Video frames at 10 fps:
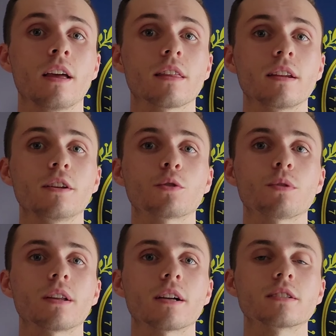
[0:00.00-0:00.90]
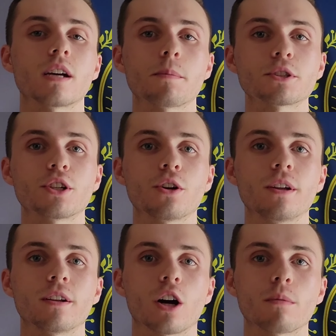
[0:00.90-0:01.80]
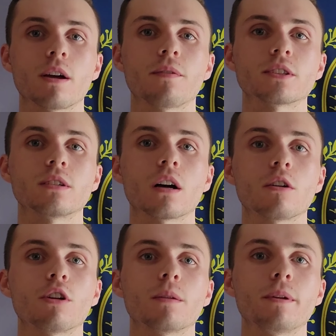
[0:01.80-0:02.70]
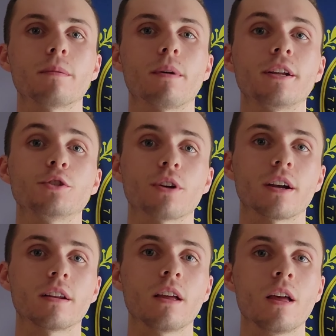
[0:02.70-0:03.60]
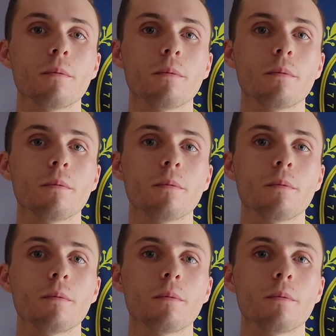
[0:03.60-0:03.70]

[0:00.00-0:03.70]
They need to realize cybersecurity and RMF is not going to be a money drain,